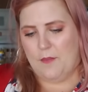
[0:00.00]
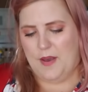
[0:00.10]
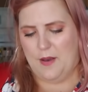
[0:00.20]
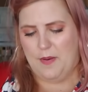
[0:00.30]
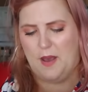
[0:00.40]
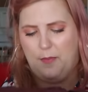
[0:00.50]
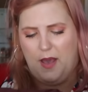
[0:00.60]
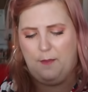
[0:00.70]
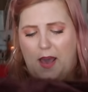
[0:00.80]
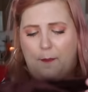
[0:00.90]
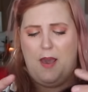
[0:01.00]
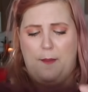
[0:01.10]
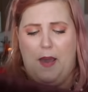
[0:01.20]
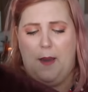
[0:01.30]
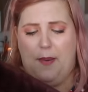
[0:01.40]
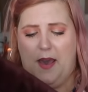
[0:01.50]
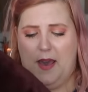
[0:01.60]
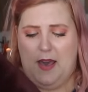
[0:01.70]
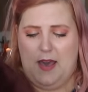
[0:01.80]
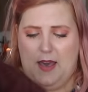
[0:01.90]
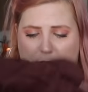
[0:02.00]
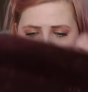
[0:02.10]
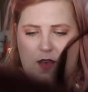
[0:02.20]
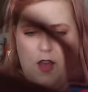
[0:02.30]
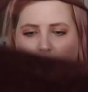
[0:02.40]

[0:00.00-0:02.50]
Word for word: Bum, bum, bum, bum, bum, bum, bum.